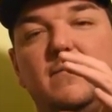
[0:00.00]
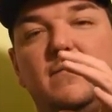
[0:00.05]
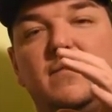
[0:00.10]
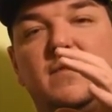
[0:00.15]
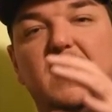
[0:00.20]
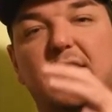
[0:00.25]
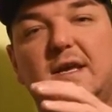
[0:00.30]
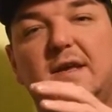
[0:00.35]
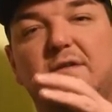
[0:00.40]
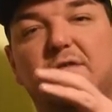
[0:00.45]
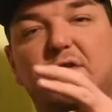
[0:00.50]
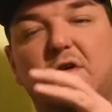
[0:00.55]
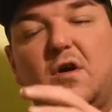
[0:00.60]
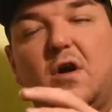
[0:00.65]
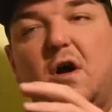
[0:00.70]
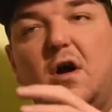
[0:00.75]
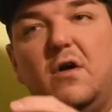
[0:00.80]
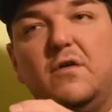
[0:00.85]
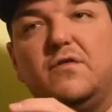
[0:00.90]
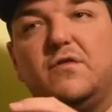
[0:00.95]
these are
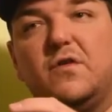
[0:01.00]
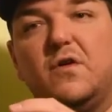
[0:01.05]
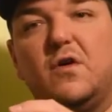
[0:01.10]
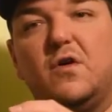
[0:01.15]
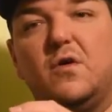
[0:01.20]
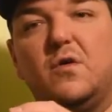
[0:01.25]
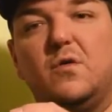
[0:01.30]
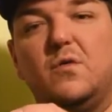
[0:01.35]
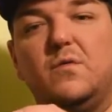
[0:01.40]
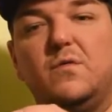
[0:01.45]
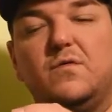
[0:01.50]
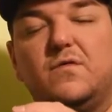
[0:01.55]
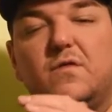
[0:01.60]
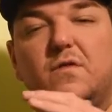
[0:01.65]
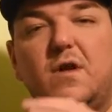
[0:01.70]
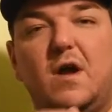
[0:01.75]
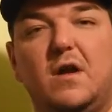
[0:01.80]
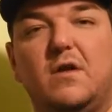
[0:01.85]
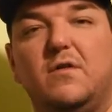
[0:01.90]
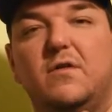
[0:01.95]
also, so
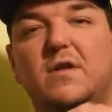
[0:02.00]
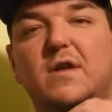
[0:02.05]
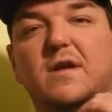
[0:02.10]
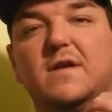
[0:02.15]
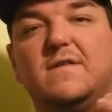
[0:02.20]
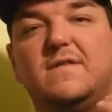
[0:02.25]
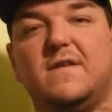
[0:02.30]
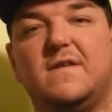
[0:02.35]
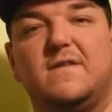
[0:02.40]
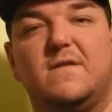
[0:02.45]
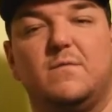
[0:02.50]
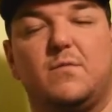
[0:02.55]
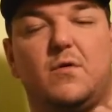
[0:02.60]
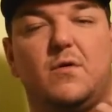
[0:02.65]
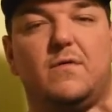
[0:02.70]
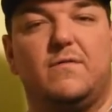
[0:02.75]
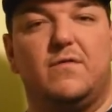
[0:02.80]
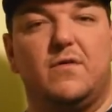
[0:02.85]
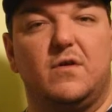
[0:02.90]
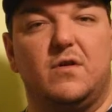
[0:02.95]
not only is this
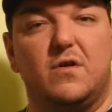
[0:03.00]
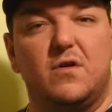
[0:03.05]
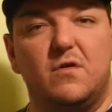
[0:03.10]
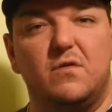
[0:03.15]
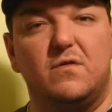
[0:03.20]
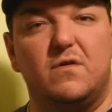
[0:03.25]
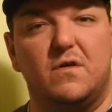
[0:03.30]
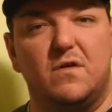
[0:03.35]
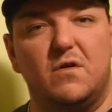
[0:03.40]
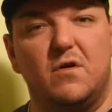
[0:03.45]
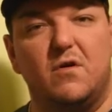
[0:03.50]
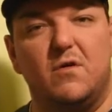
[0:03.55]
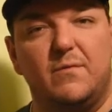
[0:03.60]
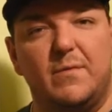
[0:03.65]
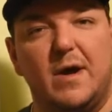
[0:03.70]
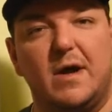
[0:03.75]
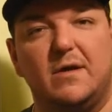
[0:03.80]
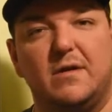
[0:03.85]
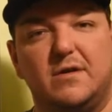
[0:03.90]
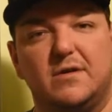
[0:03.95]
important for you to know
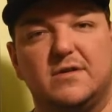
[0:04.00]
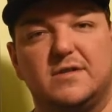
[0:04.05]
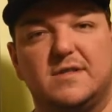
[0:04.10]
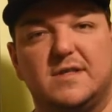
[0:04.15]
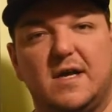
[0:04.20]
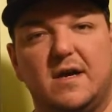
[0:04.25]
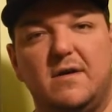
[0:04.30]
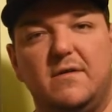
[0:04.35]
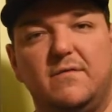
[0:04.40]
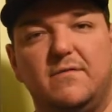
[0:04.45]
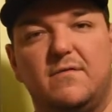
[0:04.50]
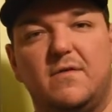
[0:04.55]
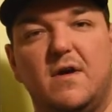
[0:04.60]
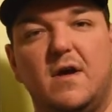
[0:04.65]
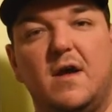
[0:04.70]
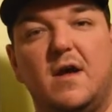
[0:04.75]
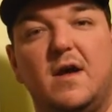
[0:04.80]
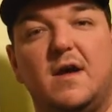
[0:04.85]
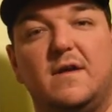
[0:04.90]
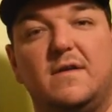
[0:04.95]
about yourself,
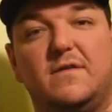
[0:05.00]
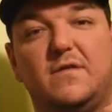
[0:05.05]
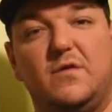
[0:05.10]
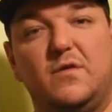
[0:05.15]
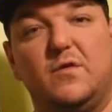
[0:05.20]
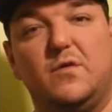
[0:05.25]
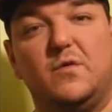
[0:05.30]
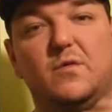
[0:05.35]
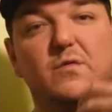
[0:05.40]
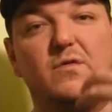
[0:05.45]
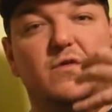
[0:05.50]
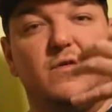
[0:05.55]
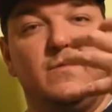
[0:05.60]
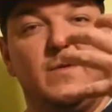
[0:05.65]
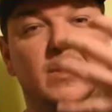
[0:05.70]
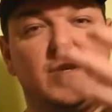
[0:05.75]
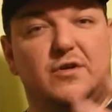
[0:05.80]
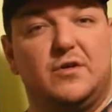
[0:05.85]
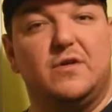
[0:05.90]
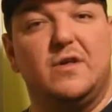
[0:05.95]
to
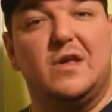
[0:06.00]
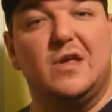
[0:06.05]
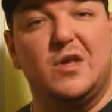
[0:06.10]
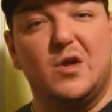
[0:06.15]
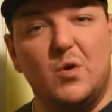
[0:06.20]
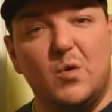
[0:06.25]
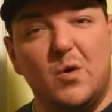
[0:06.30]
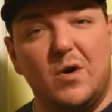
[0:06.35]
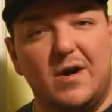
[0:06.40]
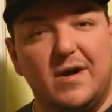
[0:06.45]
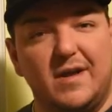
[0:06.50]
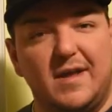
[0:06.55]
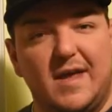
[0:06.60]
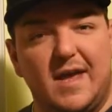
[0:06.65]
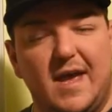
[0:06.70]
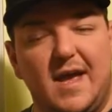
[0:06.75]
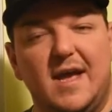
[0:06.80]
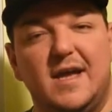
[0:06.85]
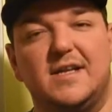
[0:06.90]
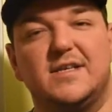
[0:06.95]
make sure that you are
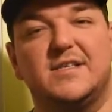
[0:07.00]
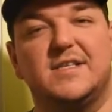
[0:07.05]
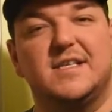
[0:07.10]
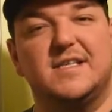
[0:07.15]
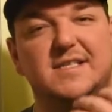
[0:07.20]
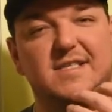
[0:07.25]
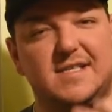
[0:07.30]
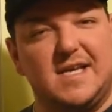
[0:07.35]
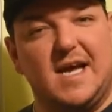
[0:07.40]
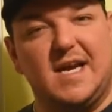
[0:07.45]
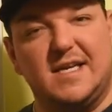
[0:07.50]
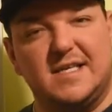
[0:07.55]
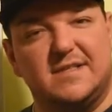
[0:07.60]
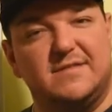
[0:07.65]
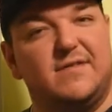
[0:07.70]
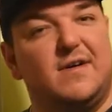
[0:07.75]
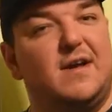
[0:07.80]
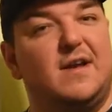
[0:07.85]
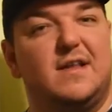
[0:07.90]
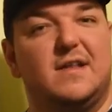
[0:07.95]
engaged and
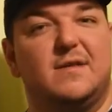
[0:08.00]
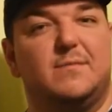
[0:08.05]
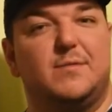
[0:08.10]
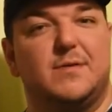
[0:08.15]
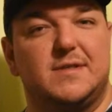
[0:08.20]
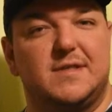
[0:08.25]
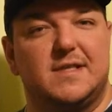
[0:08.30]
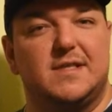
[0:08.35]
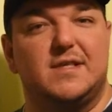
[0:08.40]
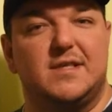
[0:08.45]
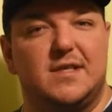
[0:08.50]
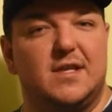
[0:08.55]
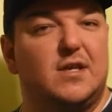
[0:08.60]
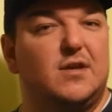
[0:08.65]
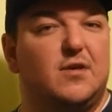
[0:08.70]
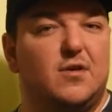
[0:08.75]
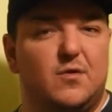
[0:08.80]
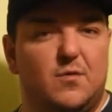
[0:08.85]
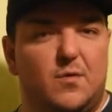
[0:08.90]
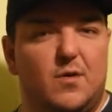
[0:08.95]
satisfied in the position that
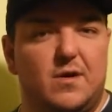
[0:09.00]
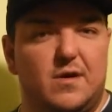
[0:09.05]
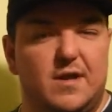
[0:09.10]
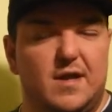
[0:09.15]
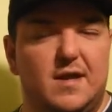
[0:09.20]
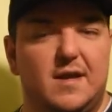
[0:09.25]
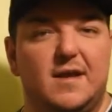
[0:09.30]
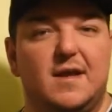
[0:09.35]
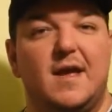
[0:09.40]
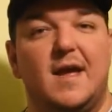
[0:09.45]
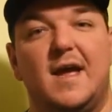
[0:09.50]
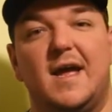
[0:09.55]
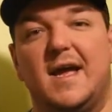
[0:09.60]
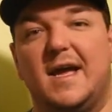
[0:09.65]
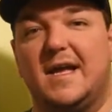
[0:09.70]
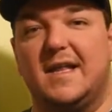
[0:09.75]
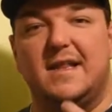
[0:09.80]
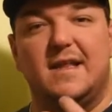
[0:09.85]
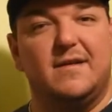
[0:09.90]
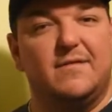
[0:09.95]
you're working,
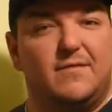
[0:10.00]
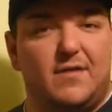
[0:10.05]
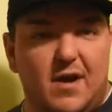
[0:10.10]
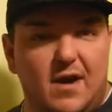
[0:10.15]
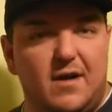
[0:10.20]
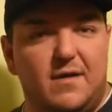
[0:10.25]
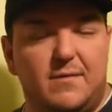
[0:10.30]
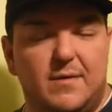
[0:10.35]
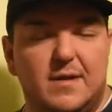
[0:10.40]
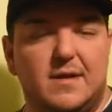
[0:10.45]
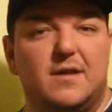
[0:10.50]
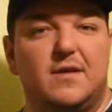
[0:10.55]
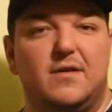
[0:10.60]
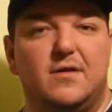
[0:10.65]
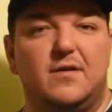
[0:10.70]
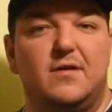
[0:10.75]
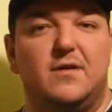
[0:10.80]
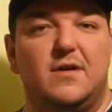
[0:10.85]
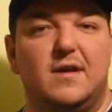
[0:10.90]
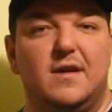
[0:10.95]
in the environment that
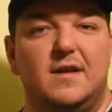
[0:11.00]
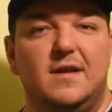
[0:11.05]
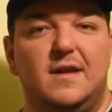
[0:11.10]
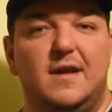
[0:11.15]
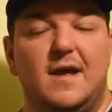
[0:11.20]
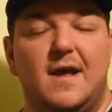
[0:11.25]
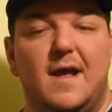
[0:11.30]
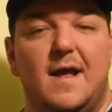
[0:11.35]
you're in,